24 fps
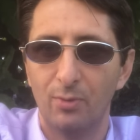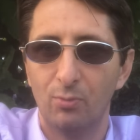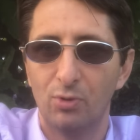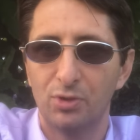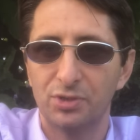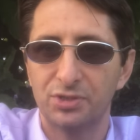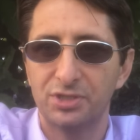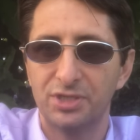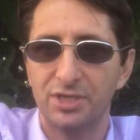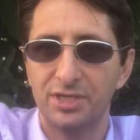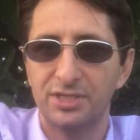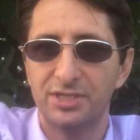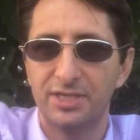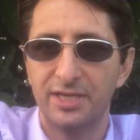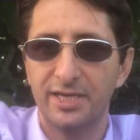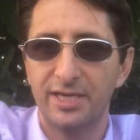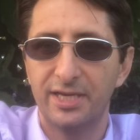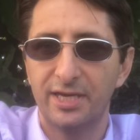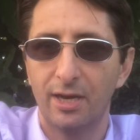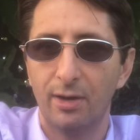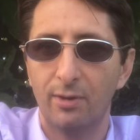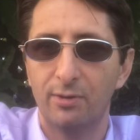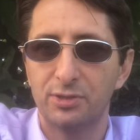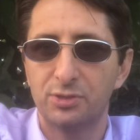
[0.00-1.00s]
it wasn't as
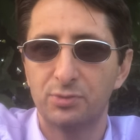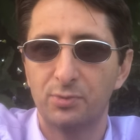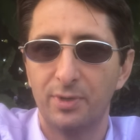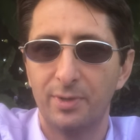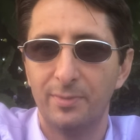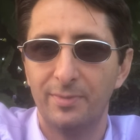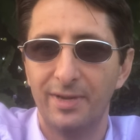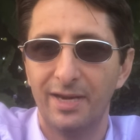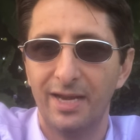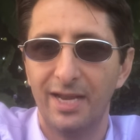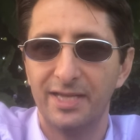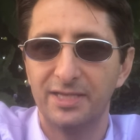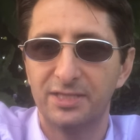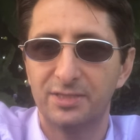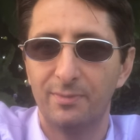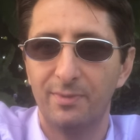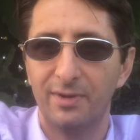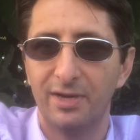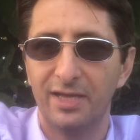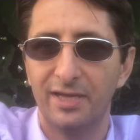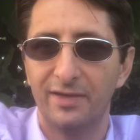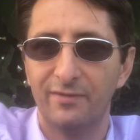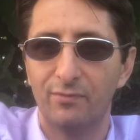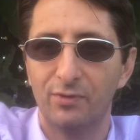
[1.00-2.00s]
eco as we've been led to
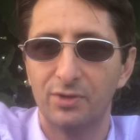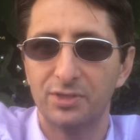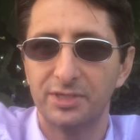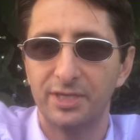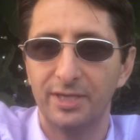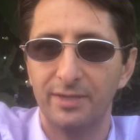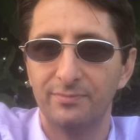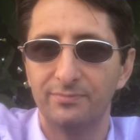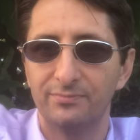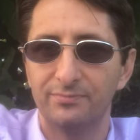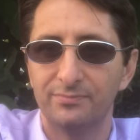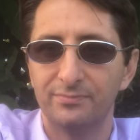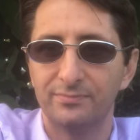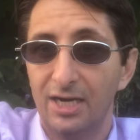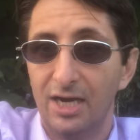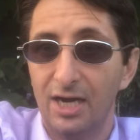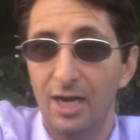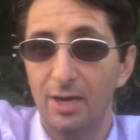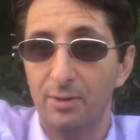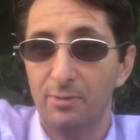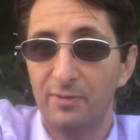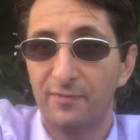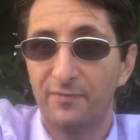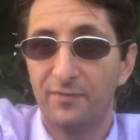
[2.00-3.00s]
believe, was it?
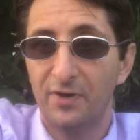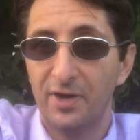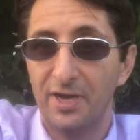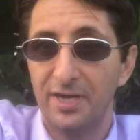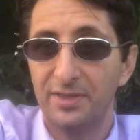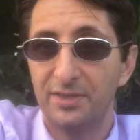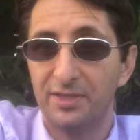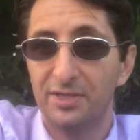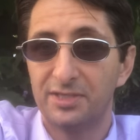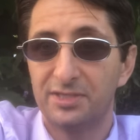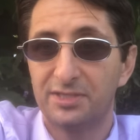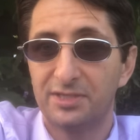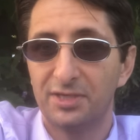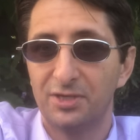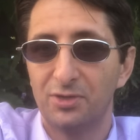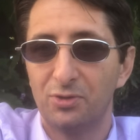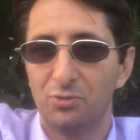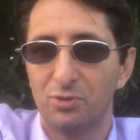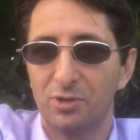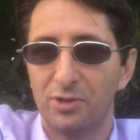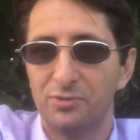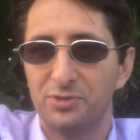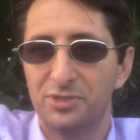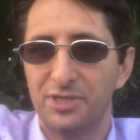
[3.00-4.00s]
I would find that uh,
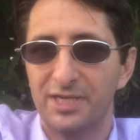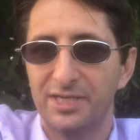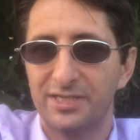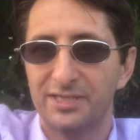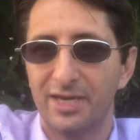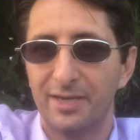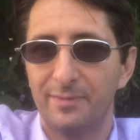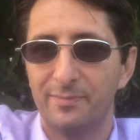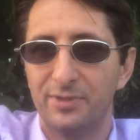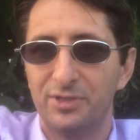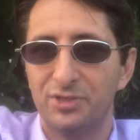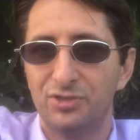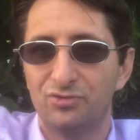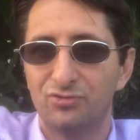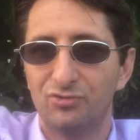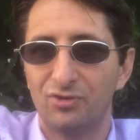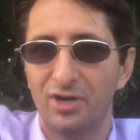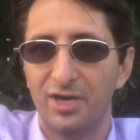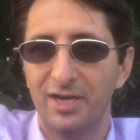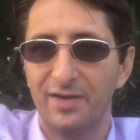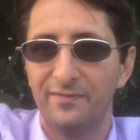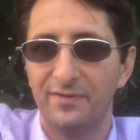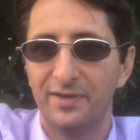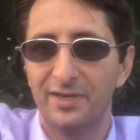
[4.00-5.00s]
all those years I'd been
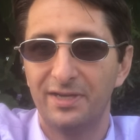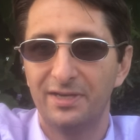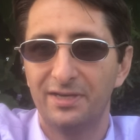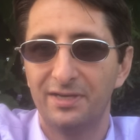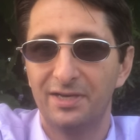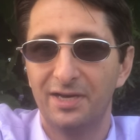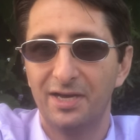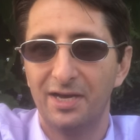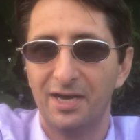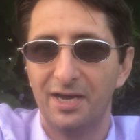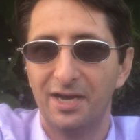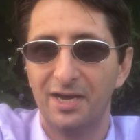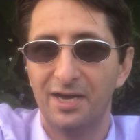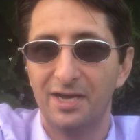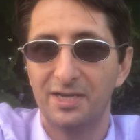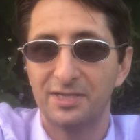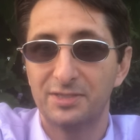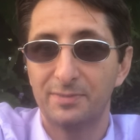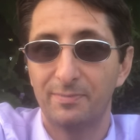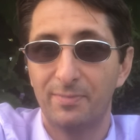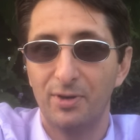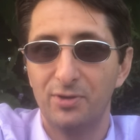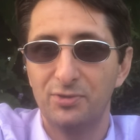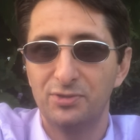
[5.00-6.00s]
driving uh,
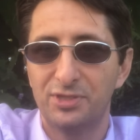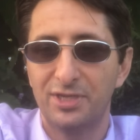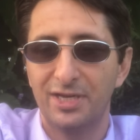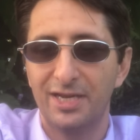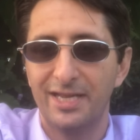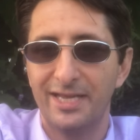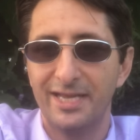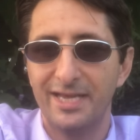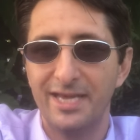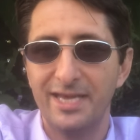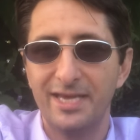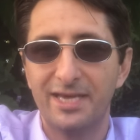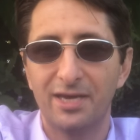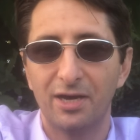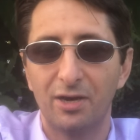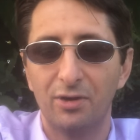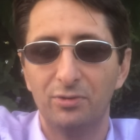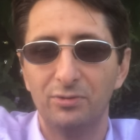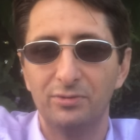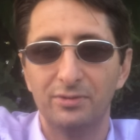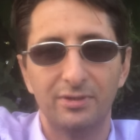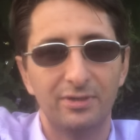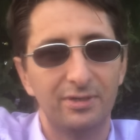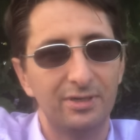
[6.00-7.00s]
supposedly
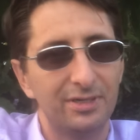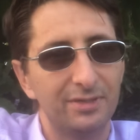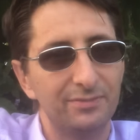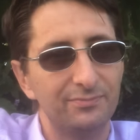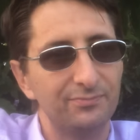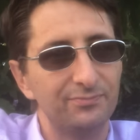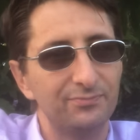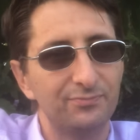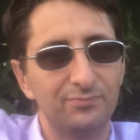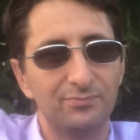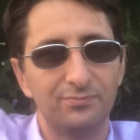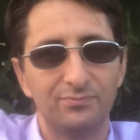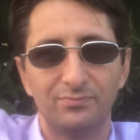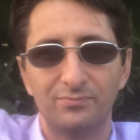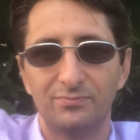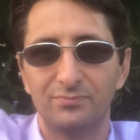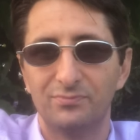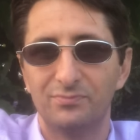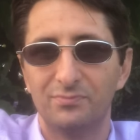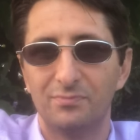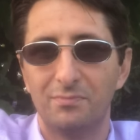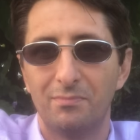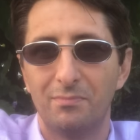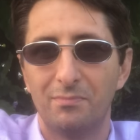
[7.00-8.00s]
eco, uh,
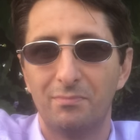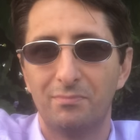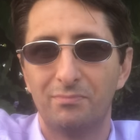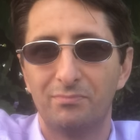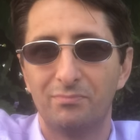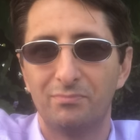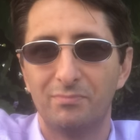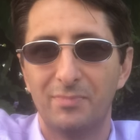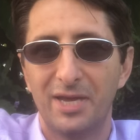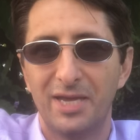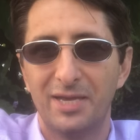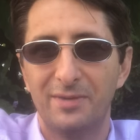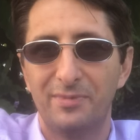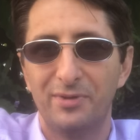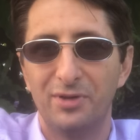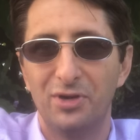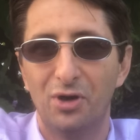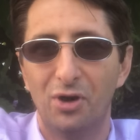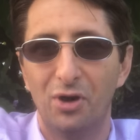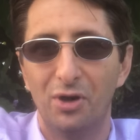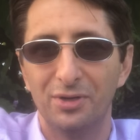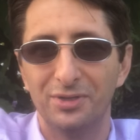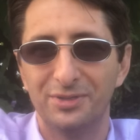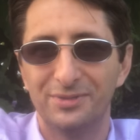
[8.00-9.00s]
maybe
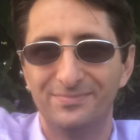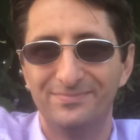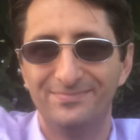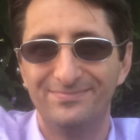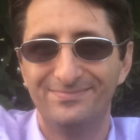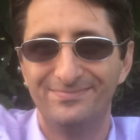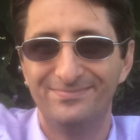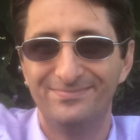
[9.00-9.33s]
not.